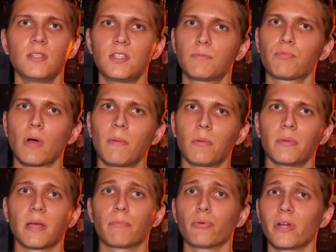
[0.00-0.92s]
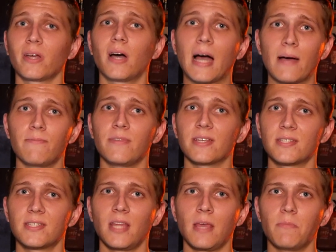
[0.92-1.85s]
This is probably a pretty
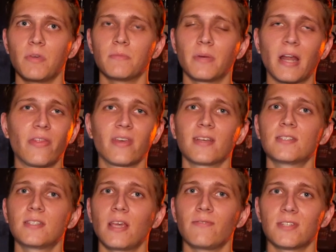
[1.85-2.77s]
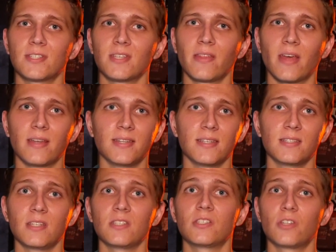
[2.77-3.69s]
obvious statement, but I think it's safe to say that
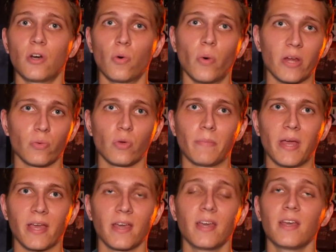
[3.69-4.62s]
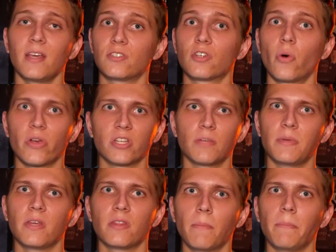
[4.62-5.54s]
Disney's Snow White remake is going to
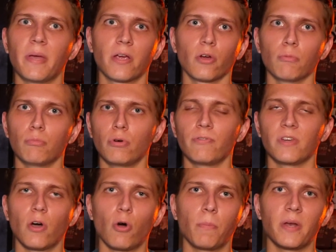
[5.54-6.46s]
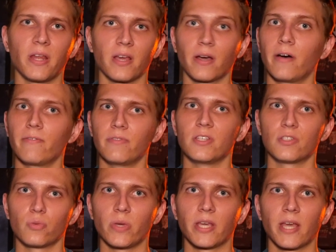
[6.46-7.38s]
be the bigger movie opening of
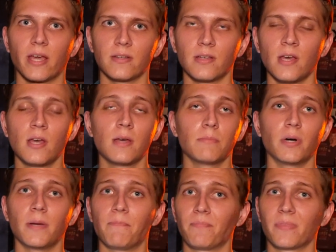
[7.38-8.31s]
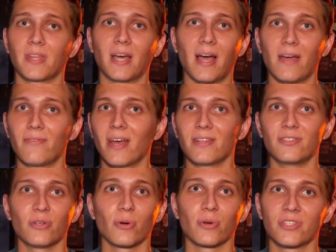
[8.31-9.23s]
this weekend. But I've had
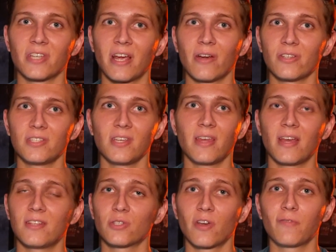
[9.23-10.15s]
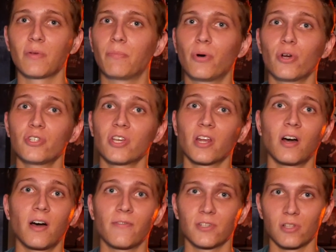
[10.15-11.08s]
zero desire to see that, and so I've been pushing it
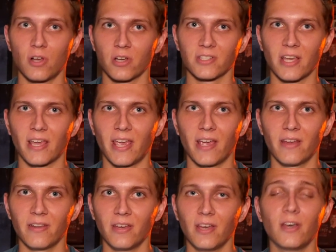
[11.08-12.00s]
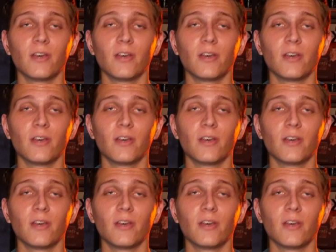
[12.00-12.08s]
off as long as I can.